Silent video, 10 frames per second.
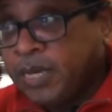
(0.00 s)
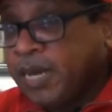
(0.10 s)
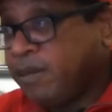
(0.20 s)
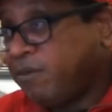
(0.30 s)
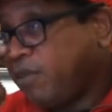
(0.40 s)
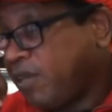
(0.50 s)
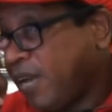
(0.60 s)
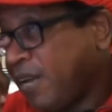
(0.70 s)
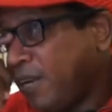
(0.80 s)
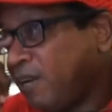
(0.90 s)
and
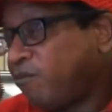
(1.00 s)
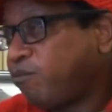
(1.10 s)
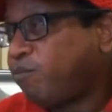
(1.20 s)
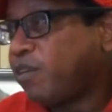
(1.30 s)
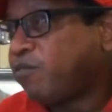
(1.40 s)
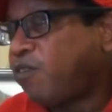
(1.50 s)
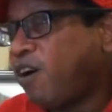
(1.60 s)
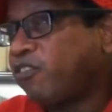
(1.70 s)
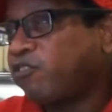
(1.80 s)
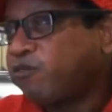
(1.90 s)
and him be,
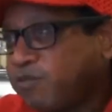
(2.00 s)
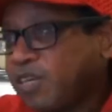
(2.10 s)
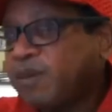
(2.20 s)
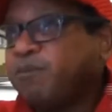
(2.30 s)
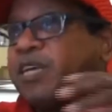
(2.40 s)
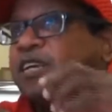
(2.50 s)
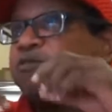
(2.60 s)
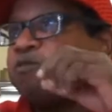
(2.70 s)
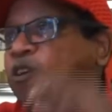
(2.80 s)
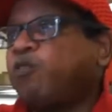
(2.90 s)
false, him
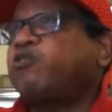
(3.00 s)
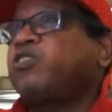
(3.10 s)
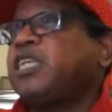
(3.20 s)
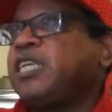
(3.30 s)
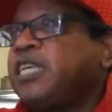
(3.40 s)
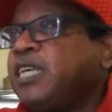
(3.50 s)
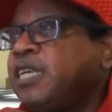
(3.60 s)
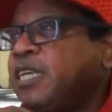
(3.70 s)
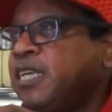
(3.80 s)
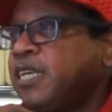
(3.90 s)
being falsely
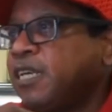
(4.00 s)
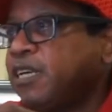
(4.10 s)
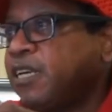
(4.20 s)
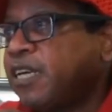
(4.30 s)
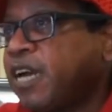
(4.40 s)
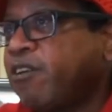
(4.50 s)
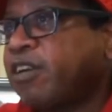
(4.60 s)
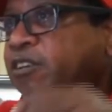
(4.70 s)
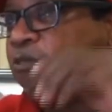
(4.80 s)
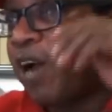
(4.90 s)

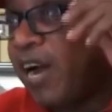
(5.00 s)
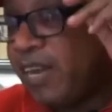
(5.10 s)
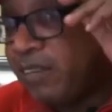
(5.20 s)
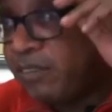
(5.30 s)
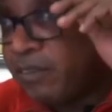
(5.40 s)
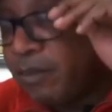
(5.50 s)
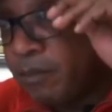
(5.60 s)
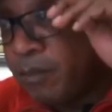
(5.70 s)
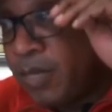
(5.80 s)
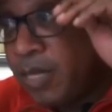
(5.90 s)
characterized
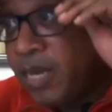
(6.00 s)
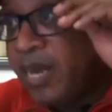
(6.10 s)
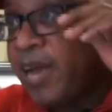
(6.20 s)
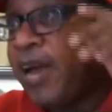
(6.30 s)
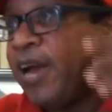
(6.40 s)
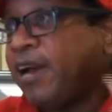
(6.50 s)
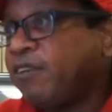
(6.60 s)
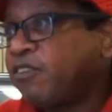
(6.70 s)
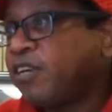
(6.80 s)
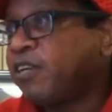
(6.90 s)

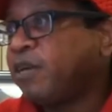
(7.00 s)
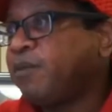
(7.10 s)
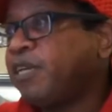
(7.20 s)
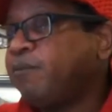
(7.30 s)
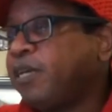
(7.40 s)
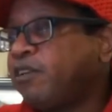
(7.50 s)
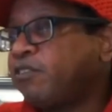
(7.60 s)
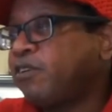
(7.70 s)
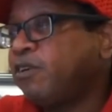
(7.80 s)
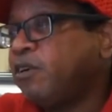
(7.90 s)
as condemning the
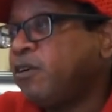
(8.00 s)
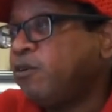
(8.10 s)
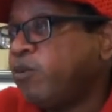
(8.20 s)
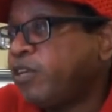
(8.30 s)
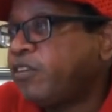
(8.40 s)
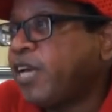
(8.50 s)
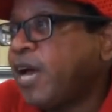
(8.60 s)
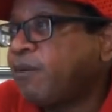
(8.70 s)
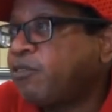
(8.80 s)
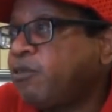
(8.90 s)
minister, which he
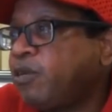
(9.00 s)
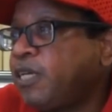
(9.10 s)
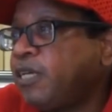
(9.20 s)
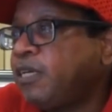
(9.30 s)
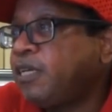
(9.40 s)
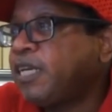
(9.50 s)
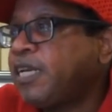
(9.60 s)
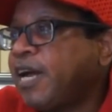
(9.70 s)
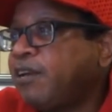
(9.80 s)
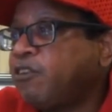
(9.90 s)
absolutely
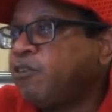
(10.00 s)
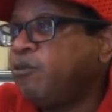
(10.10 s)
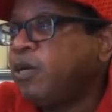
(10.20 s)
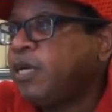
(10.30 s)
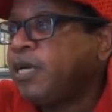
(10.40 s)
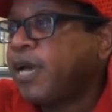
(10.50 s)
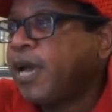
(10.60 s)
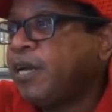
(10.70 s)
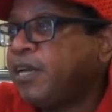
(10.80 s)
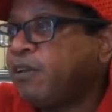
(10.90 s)
did not do.
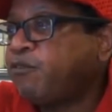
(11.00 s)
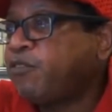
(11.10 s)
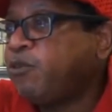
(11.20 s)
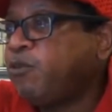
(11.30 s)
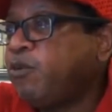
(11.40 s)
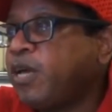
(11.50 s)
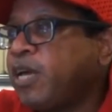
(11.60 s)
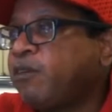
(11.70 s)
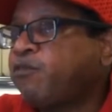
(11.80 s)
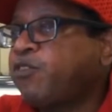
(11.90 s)
And if you
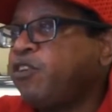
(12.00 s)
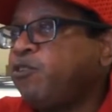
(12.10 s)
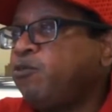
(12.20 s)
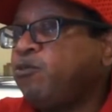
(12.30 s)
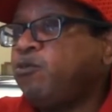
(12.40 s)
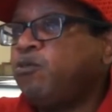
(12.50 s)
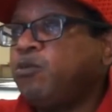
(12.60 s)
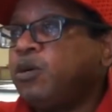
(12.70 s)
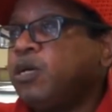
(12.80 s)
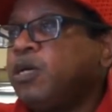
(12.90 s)
if
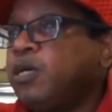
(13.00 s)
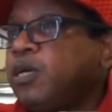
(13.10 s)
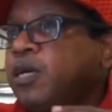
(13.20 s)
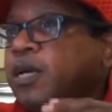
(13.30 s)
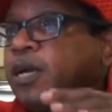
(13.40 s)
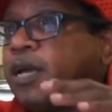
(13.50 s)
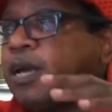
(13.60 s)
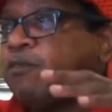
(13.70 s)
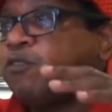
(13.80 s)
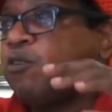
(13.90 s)
you
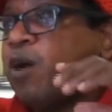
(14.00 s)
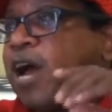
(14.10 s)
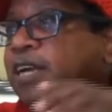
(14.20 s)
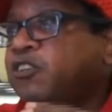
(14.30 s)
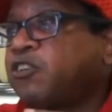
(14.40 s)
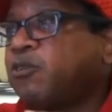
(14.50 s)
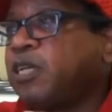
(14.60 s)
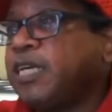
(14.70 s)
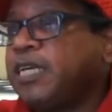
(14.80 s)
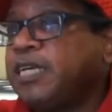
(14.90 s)
if you
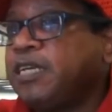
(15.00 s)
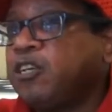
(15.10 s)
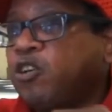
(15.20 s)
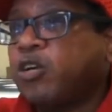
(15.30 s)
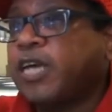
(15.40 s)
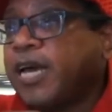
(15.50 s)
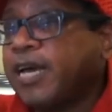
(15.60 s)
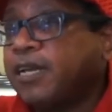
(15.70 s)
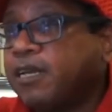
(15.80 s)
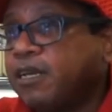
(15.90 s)
actually look at